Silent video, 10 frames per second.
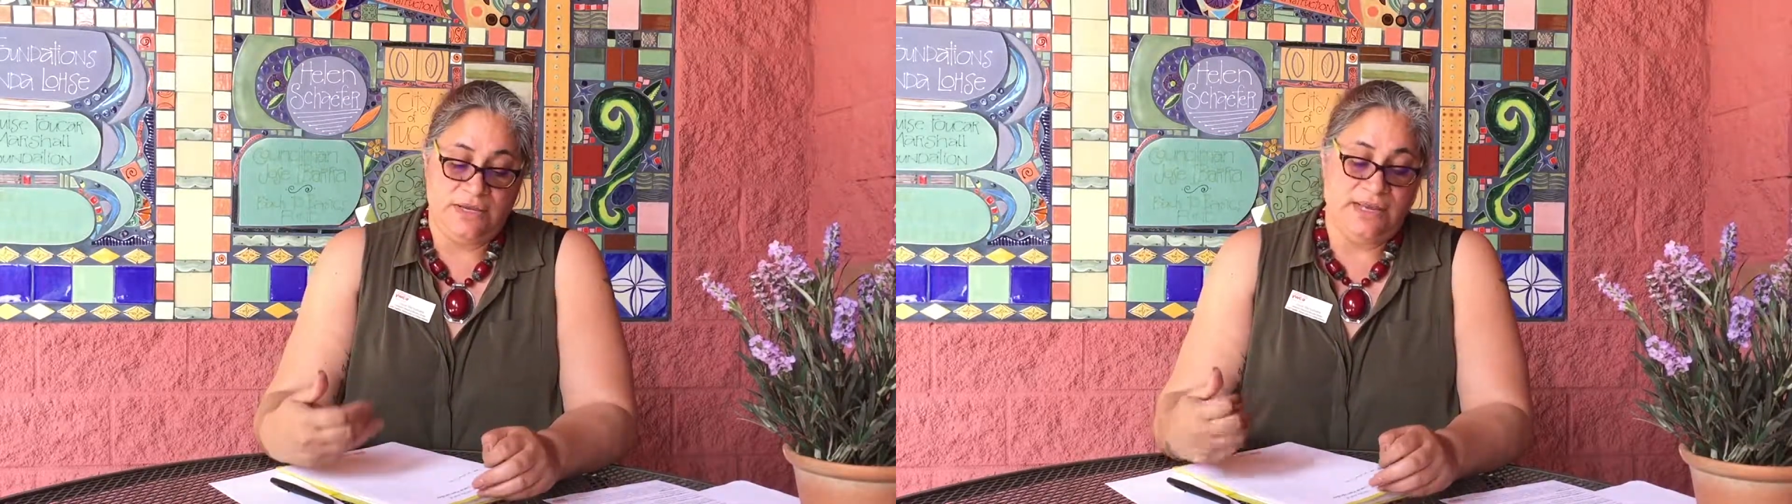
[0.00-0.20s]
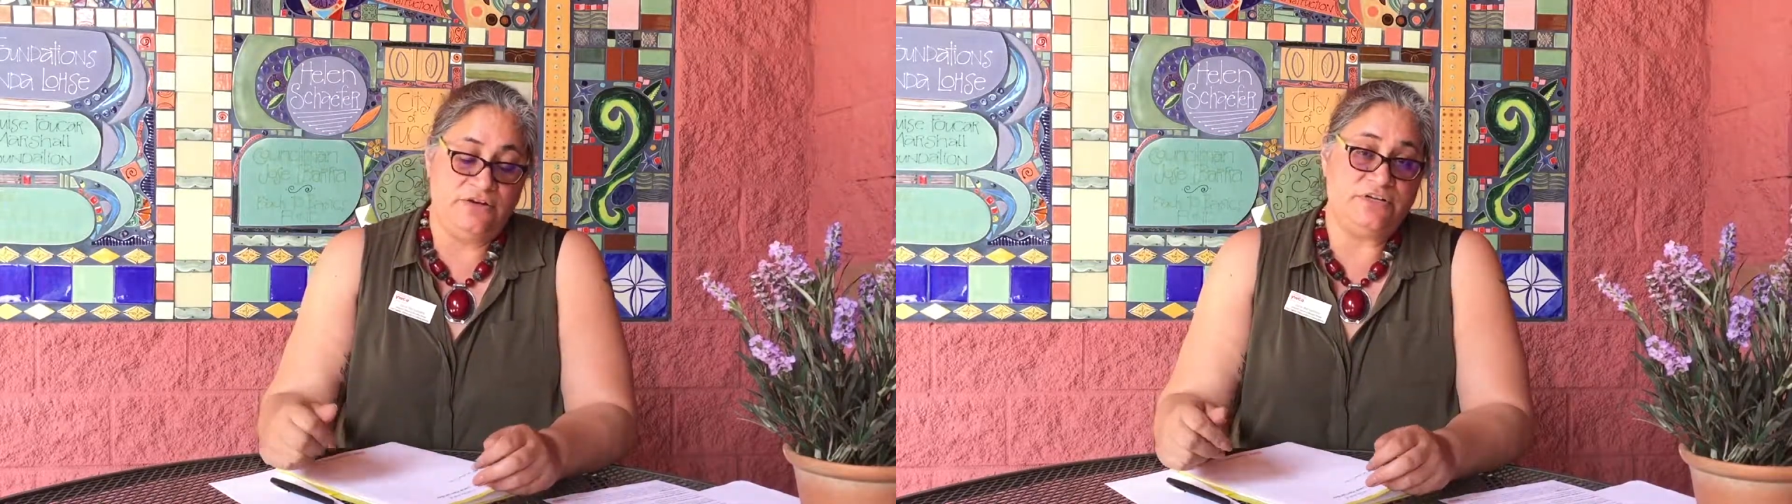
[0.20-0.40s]

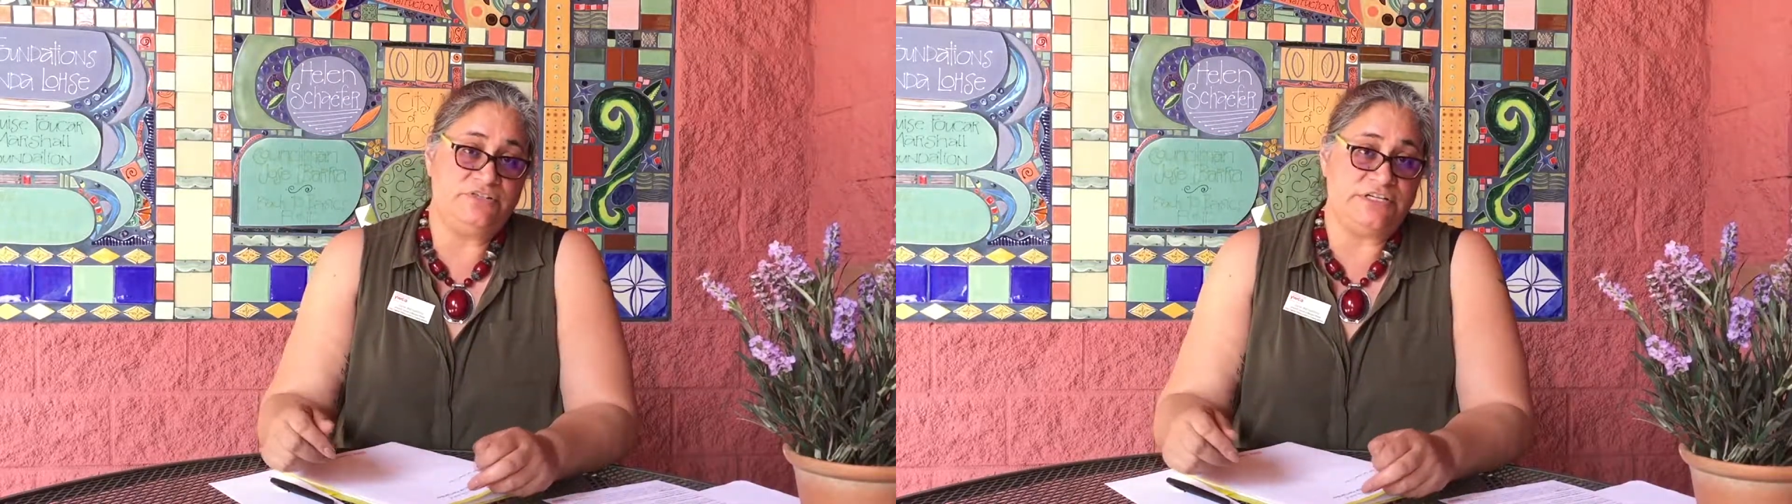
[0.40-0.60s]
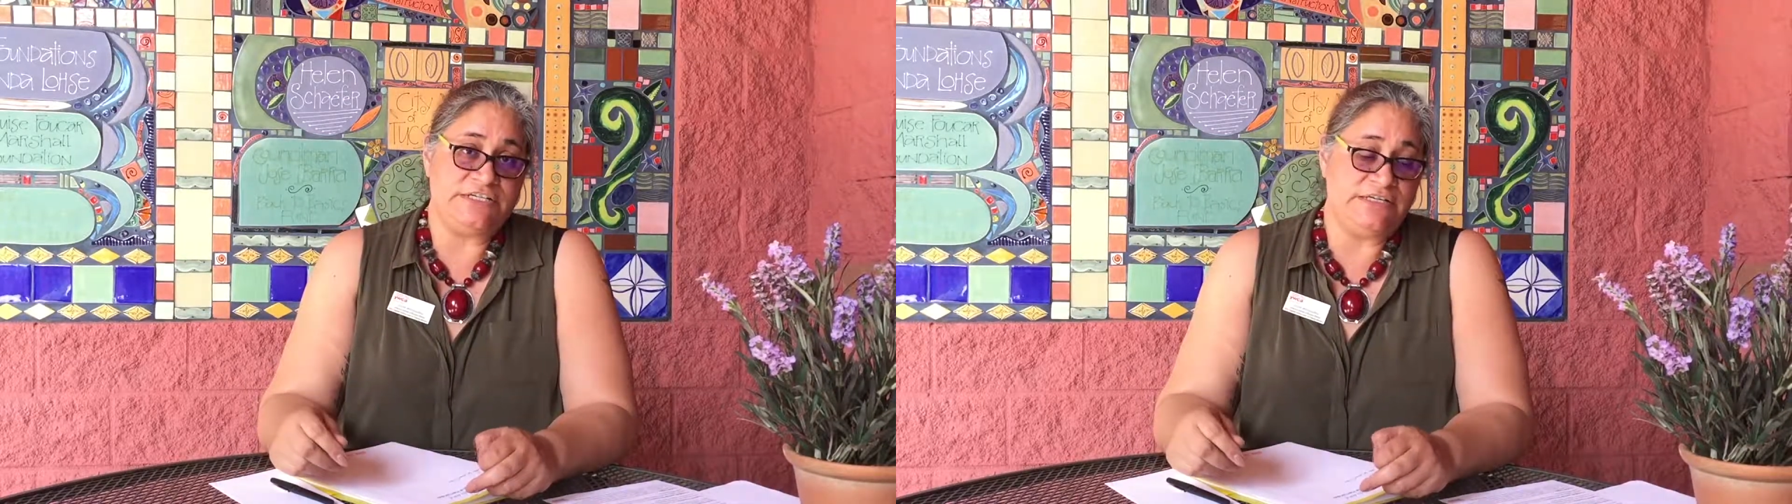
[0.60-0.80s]
in
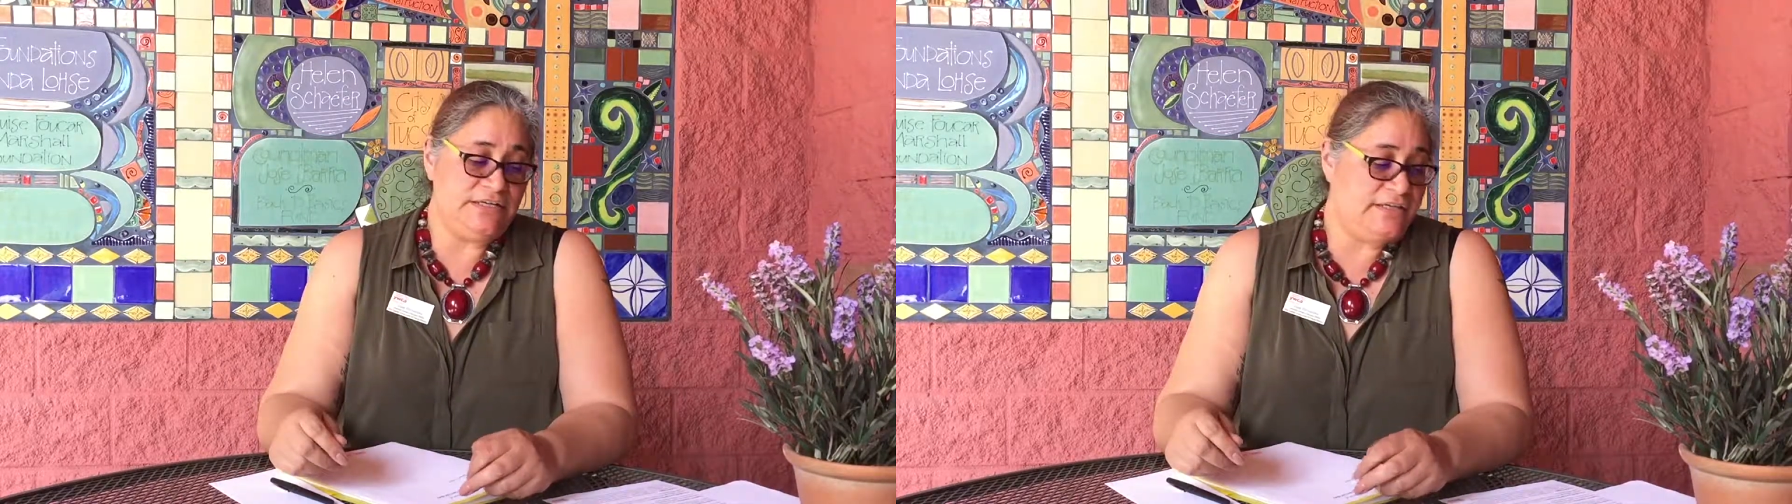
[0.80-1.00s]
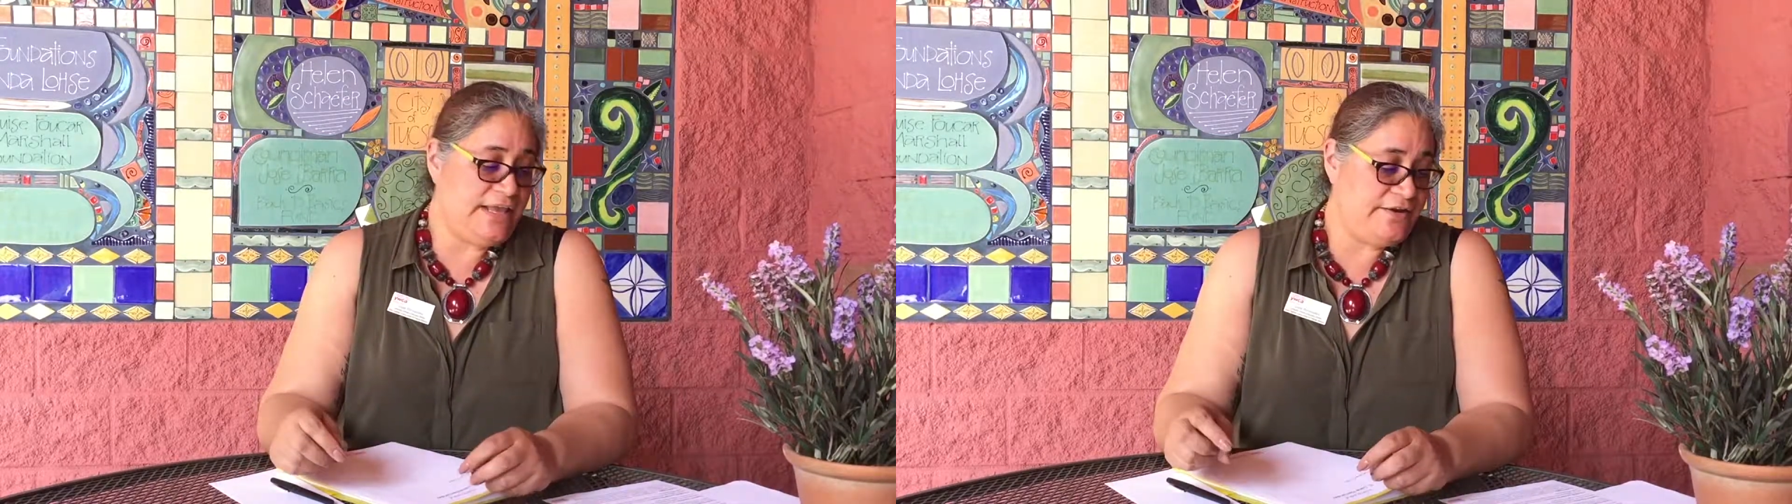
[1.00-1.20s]
constructing a
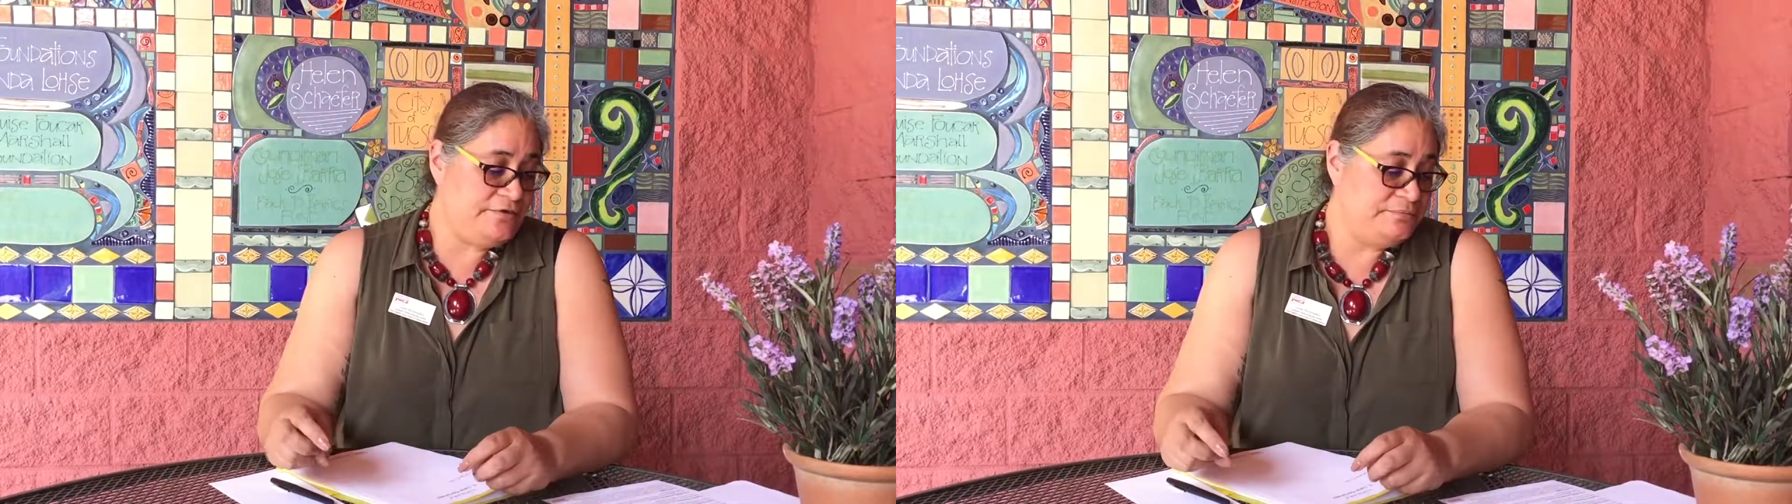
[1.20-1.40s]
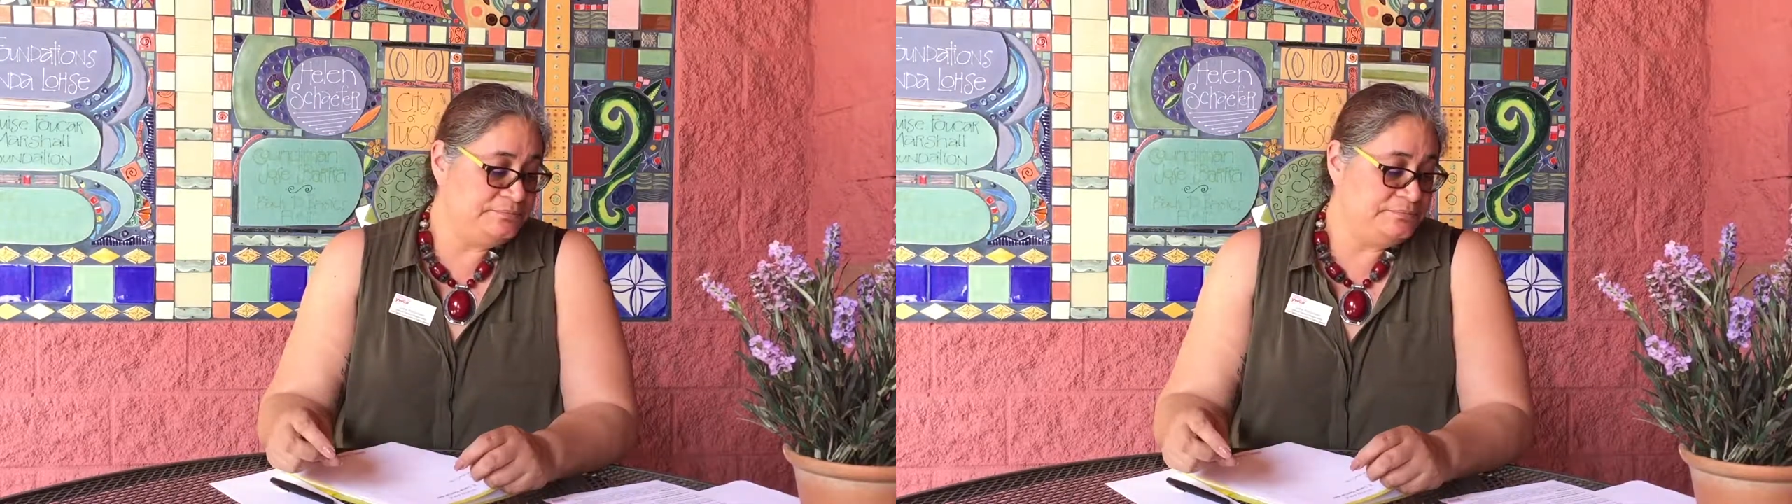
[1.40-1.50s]
good letter.